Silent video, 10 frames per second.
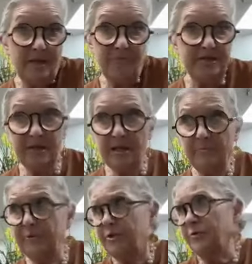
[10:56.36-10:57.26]
If they did,
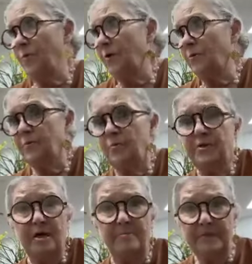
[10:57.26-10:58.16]
I would just work with
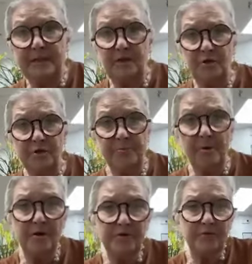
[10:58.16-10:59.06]
one company and use the
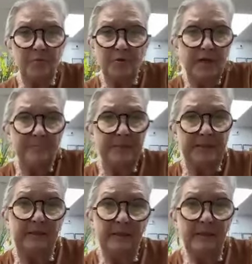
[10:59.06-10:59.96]
products from one
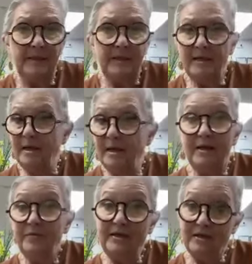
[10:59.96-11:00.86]
company.
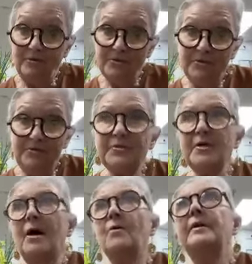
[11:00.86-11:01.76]
They don't.
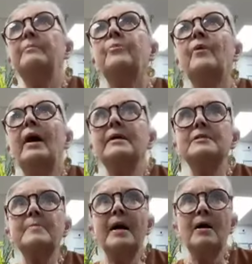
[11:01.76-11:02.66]
So it
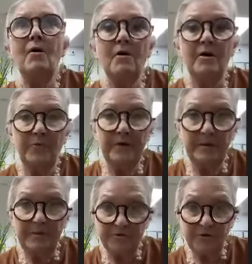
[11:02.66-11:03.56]
breaks my heart when
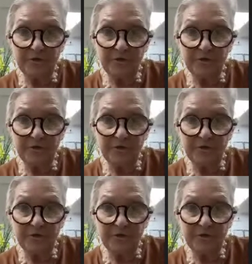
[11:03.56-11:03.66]
I'm in the